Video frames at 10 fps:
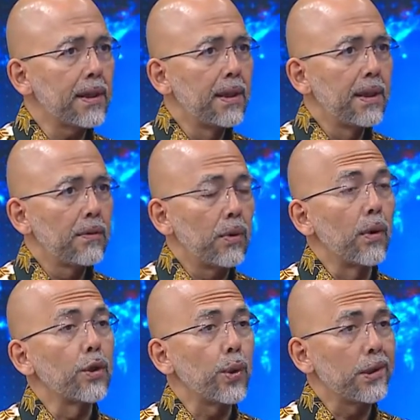Right. We
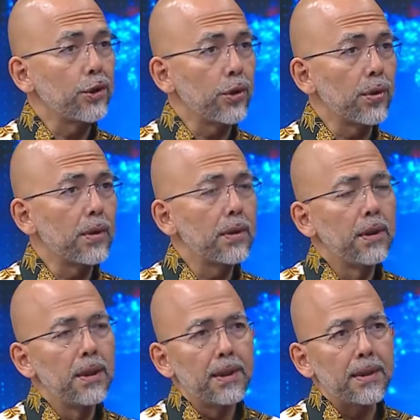want to ensure
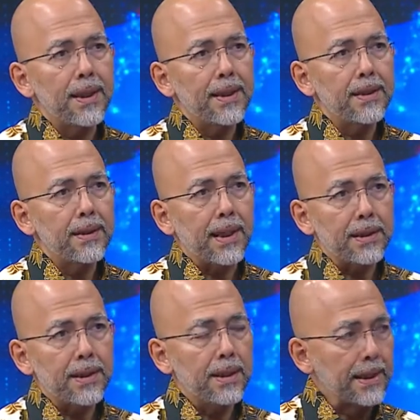that
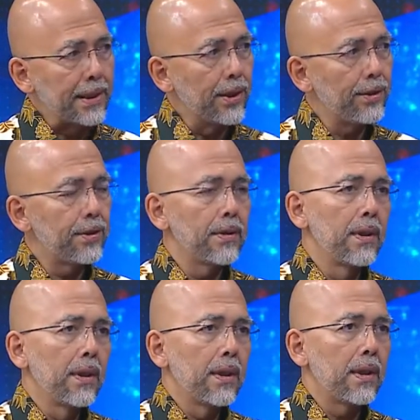ASEAN leaders,
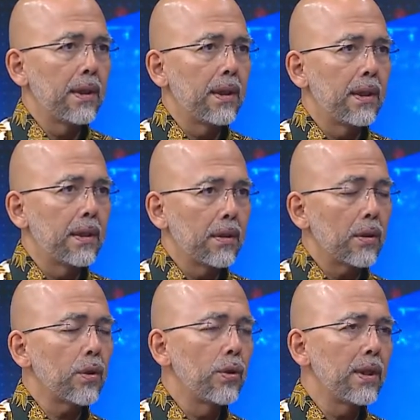
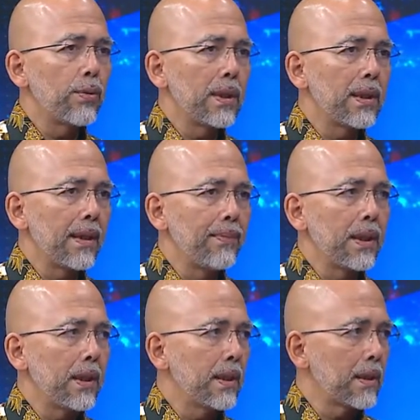not only will they
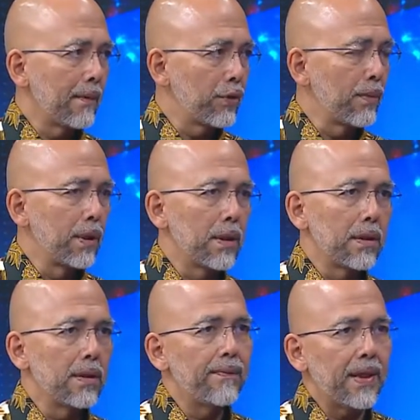be comfortable
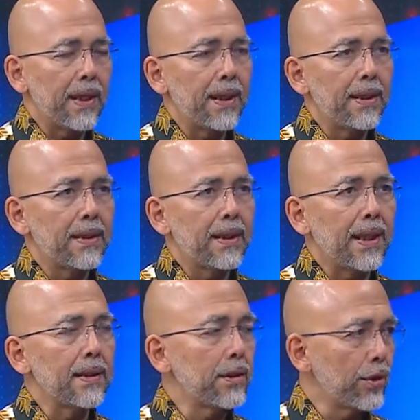
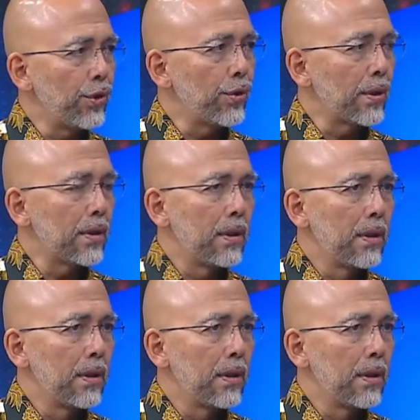and secure,